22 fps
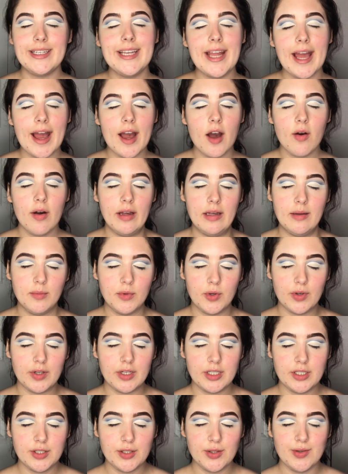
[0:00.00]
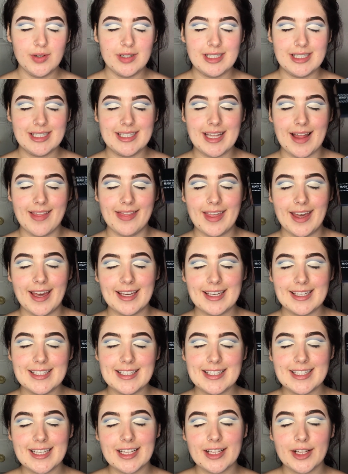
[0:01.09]
Now I'm going to set that
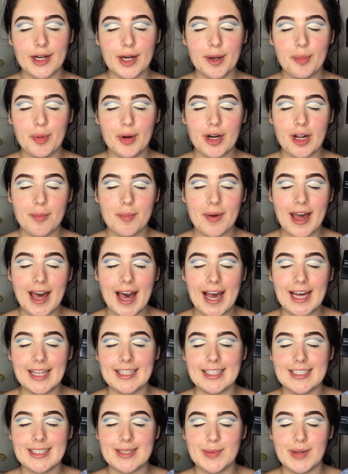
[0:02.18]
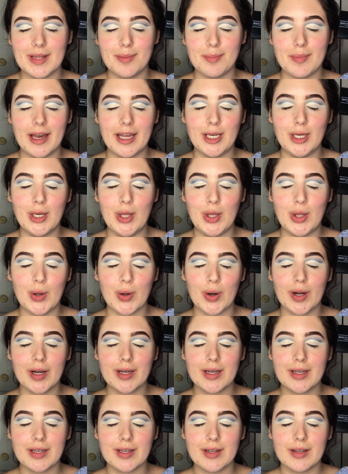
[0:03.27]
concealer I put on my eyelids with my New
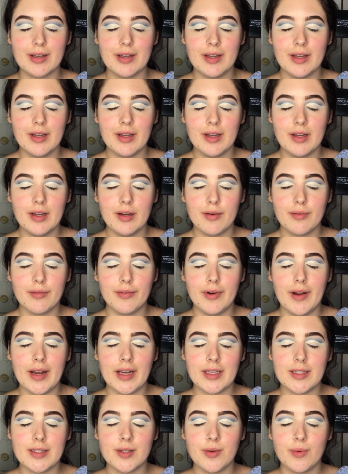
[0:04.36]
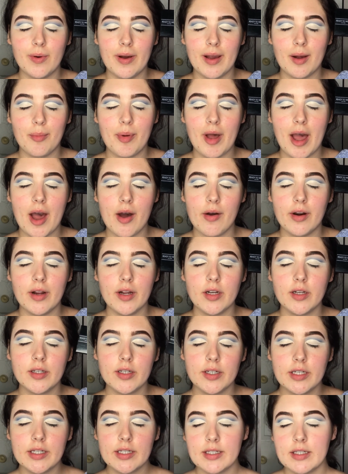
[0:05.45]
York Ready to Wear powder.
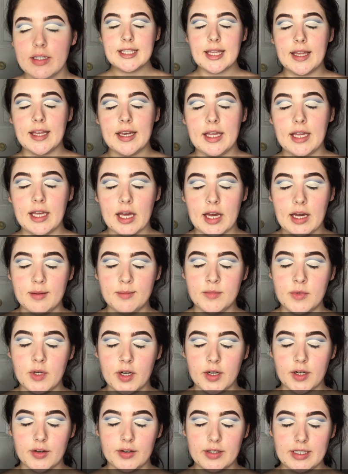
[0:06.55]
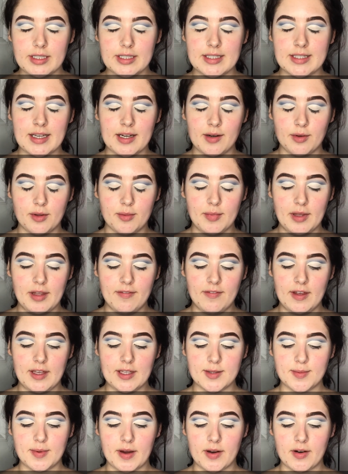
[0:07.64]
Just kidding, I'm not going to set it with my
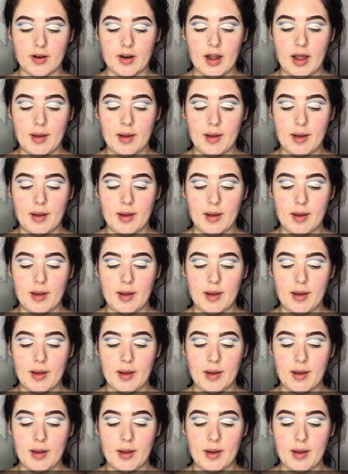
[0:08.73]
face powder.